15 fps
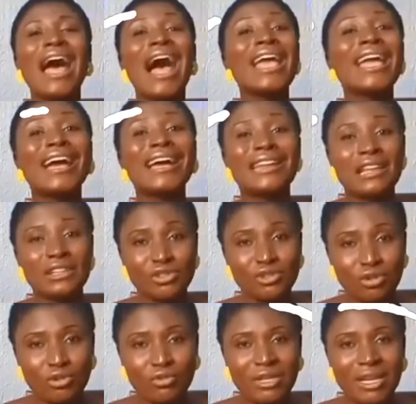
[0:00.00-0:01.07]
I can
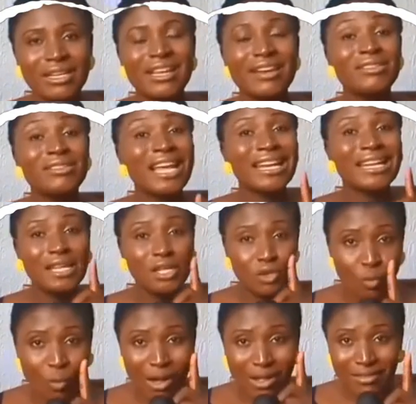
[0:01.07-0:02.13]
assure you that there is at least
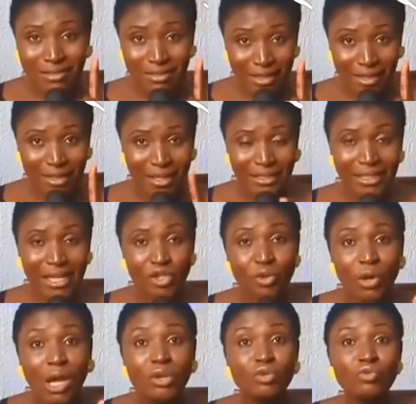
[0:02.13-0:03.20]
one thing that
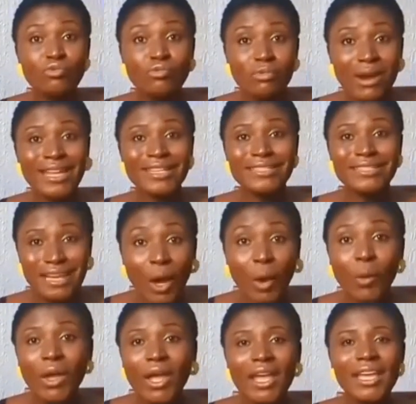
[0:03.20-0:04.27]
you can do right
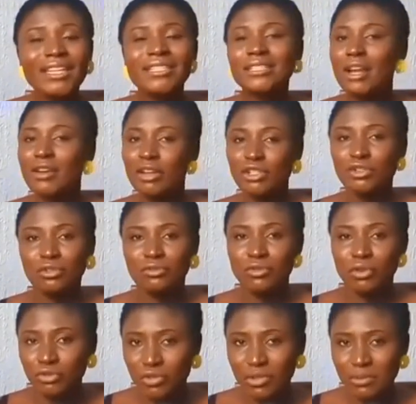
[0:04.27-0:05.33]
now in the direction of
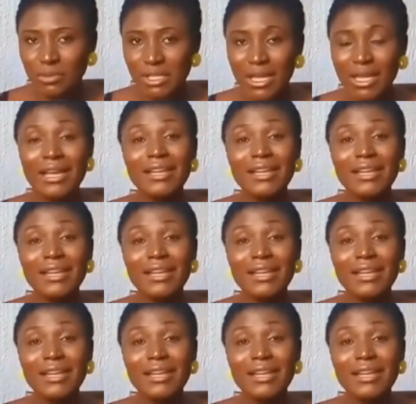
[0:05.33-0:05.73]
your dreams.